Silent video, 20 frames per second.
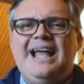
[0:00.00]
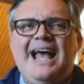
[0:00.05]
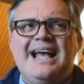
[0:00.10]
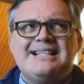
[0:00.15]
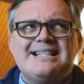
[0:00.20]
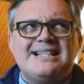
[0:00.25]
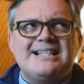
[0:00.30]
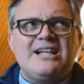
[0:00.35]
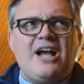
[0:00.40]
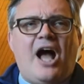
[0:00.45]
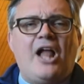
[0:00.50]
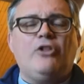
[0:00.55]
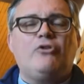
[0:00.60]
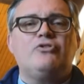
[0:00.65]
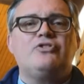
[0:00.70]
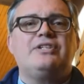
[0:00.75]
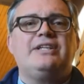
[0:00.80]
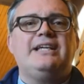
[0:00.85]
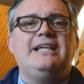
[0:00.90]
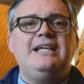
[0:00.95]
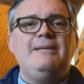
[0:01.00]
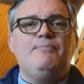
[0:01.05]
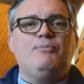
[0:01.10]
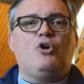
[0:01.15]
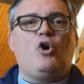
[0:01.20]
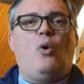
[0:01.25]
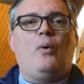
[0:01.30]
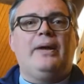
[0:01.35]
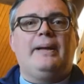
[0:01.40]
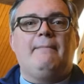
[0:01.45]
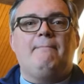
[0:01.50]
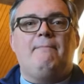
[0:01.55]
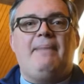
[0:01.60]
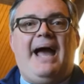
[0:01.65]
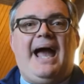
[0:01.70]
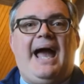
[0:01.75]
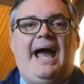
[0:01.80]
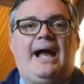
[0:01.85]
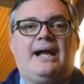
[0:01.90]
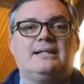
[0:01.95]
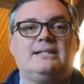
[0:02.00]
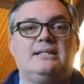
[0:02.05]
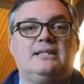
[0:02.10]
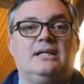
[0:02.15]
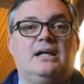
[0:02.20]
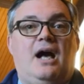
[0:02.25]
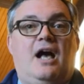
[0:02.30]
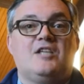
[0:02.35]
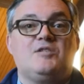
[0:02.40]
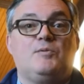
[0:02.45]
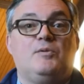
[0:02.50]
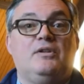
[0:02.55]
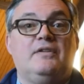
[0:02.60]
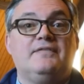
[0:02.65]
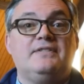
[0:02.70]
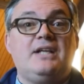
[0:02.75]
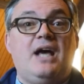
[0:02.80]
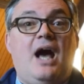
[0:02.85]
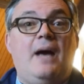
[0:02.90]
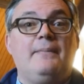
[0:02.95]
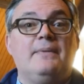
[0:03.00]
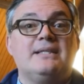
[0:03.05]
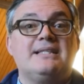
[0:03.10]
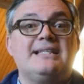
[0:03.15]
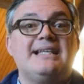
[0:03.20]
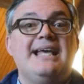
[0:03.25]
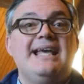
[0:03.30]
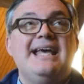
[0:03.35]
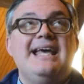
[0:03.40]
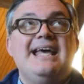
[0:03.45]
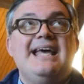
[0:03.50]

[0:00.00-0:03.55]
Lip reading: as scholars keep going back to the Gospel of Thomas,